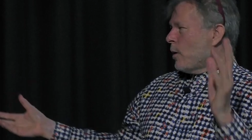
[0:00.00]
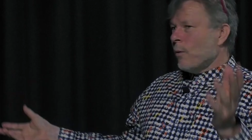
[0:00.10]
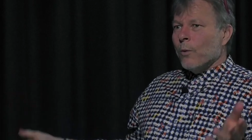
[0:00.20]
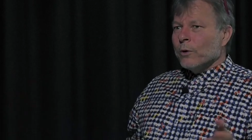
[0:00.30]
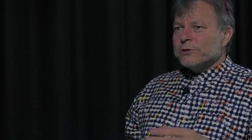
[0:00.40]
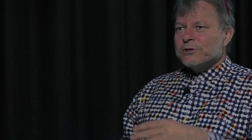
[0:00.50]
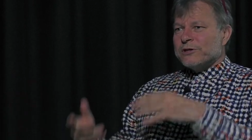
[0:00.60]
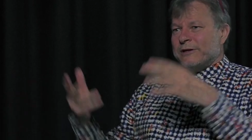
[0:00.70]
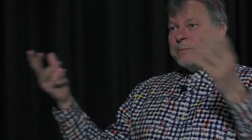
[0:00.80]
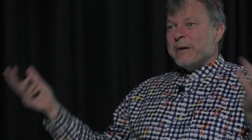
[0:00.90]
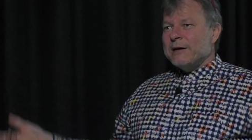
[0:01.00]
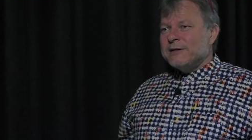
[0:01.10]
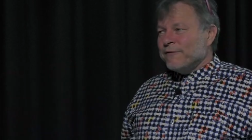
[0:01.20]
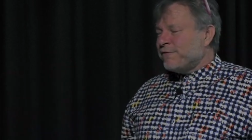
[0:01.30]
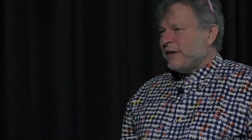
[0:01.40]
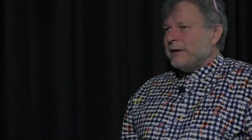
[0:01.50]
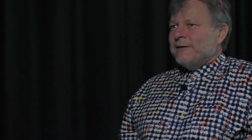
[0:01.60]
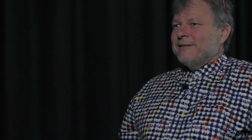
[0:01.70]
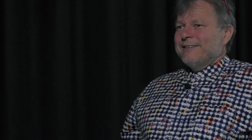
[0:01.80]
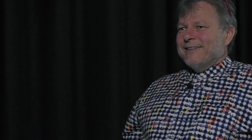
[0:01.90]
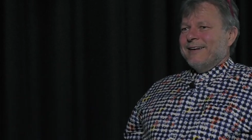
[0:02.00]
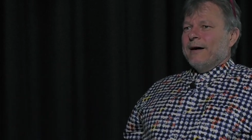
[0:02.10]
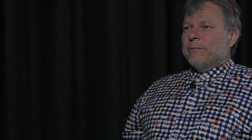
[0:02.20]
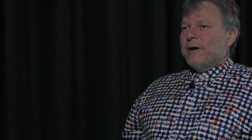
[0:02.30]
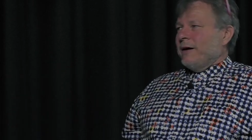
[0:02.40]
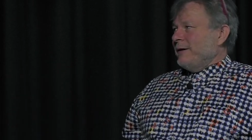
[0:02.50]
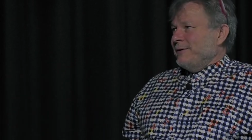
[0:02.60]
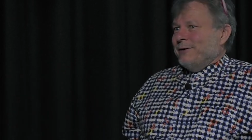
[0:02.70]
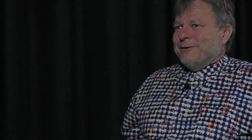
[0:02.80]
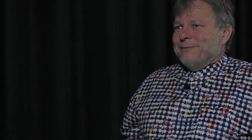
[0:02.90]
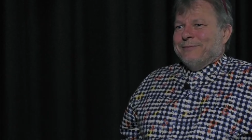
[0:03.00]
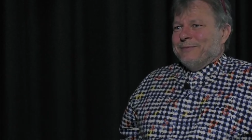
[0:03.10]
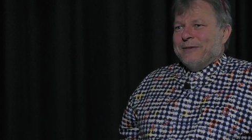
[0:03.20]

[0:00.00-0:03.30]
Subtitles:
what's the debate in Finland? And I'm like, you know,